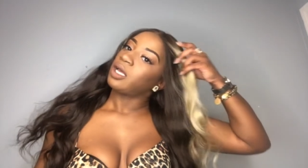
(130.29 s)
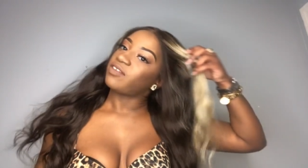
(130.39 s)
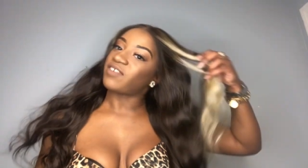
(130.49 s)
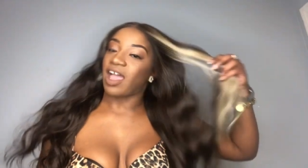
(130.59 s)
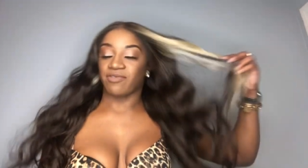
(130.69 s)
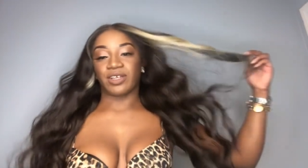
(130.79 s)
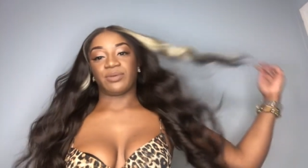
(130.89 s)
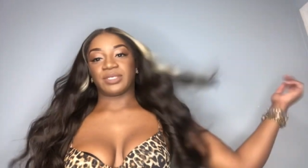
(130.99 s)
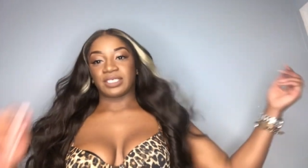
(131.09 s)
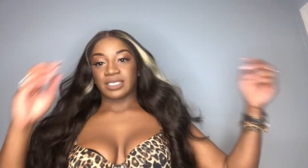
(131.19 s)
If ever
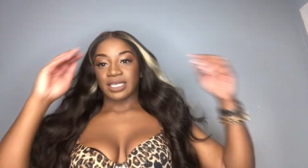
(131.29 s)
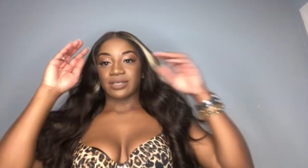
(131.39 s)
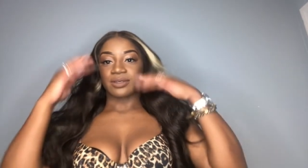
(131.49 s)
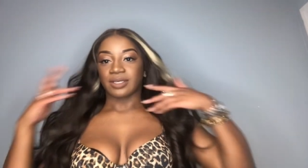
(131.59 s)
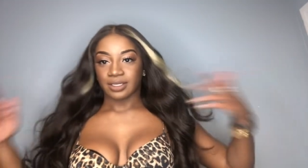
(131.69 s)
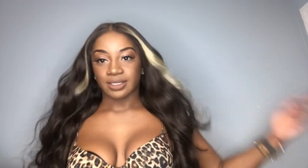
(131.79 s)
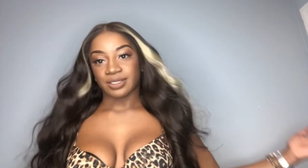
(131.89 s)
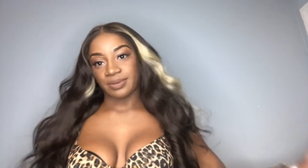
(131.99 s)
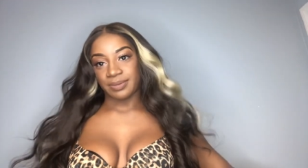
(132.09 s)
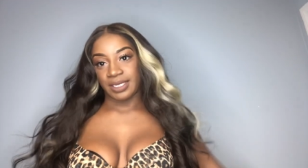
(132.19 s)
there was a standard look,
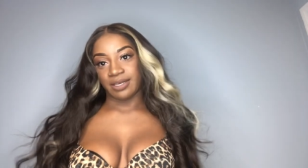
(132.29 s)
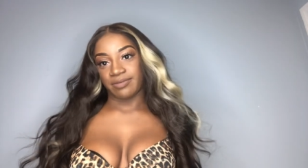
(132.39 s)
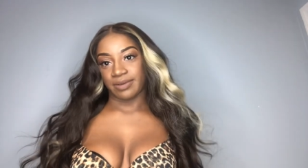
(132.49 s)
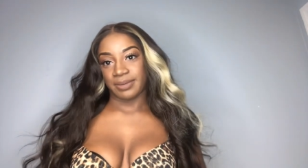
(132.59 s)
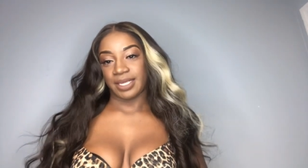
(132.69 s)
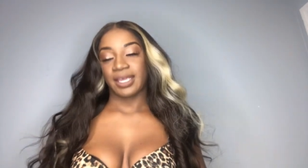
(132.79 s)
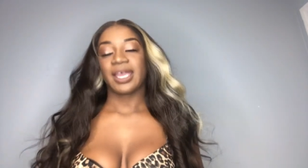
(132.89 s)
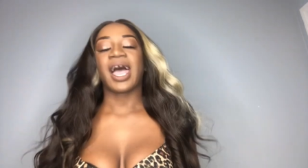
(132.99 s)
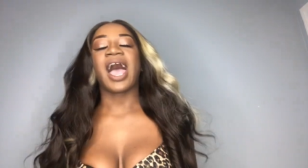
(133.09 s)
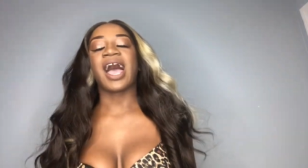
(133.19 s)
this would be it for me.
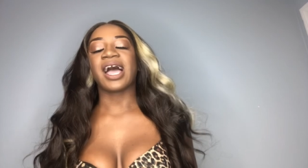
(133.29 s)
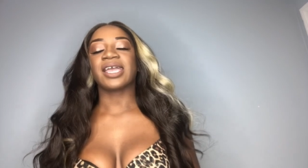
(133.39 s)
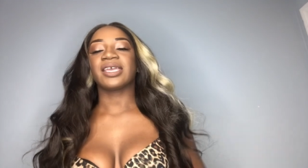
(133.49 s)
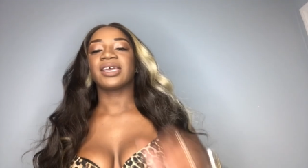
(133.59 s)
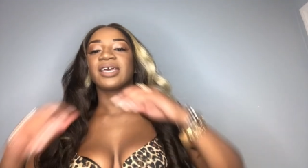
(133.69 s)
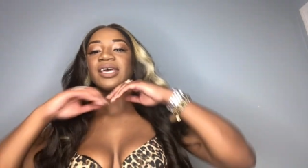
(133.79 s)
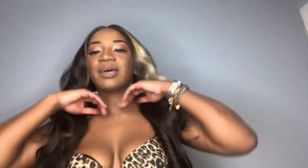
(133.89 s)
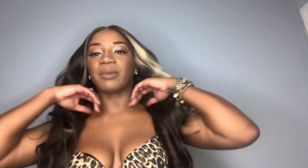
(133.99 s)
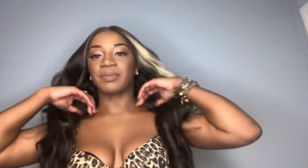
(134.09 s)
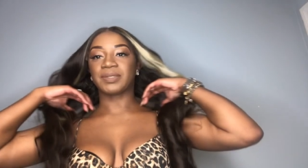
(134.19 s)
I am